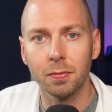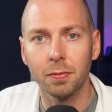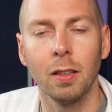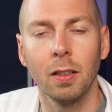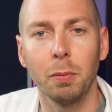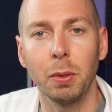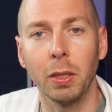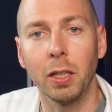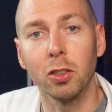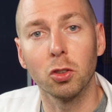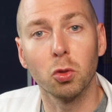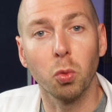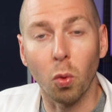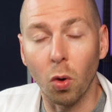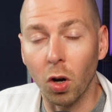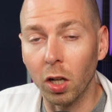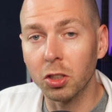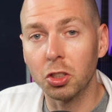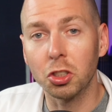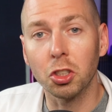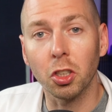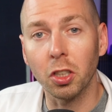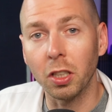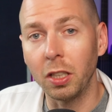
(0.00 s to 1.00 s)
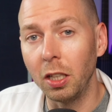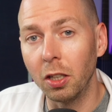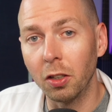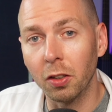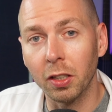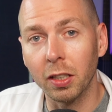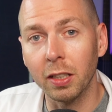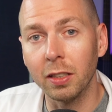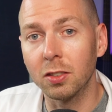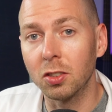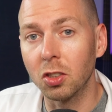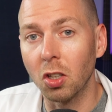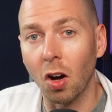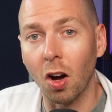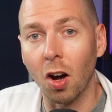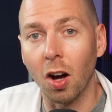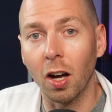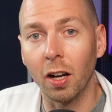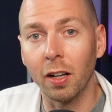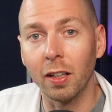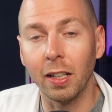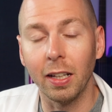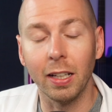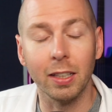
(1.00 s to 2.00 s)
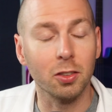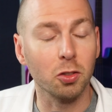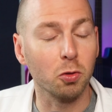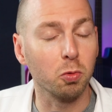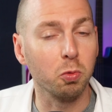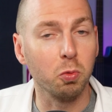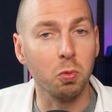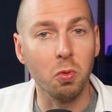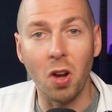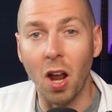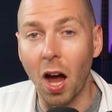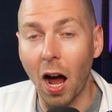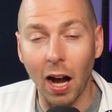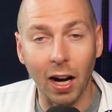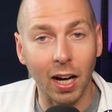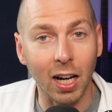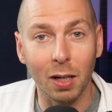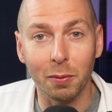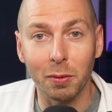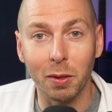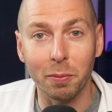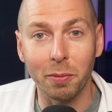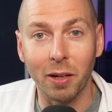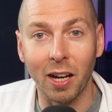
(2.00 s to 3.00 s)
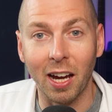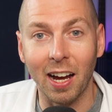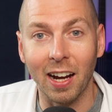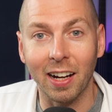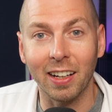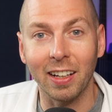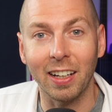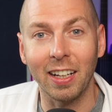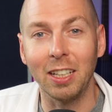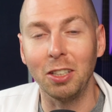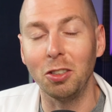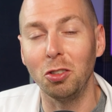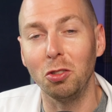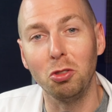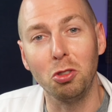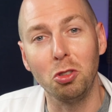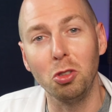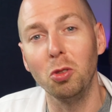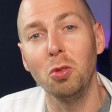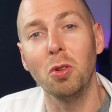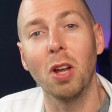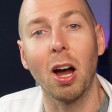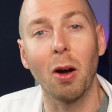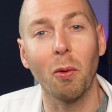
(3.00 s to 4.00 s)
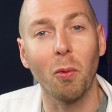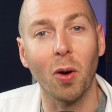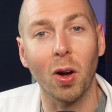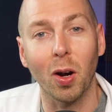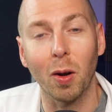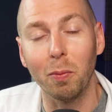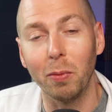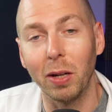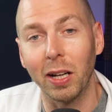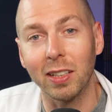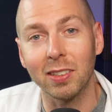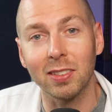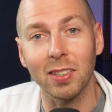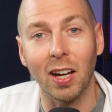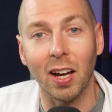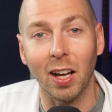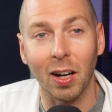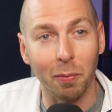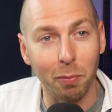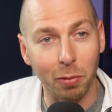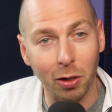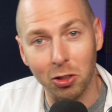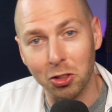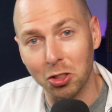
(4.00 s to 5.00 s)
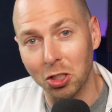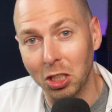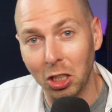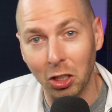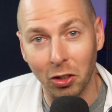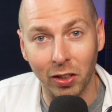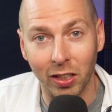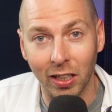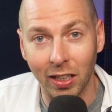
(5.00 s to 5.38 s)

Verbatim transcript: Because once your hearing is gone, it's not coming back, and you do not want to mix on a bunch of hearing